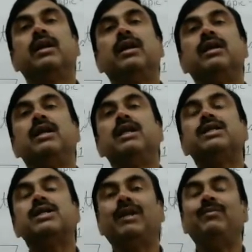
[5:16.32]

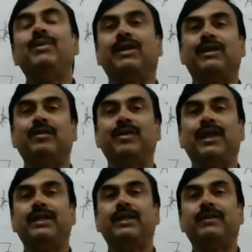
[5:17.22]
less time taking
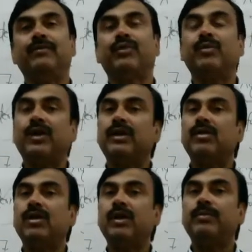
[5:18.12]
variety. One
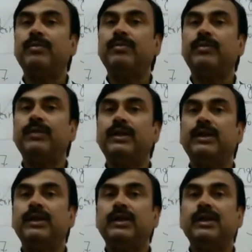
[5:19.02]
crop
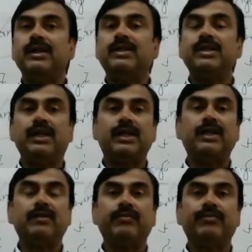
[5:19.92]
is
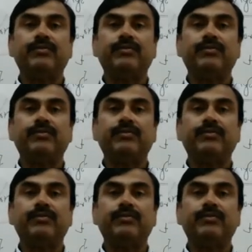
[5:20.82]
taking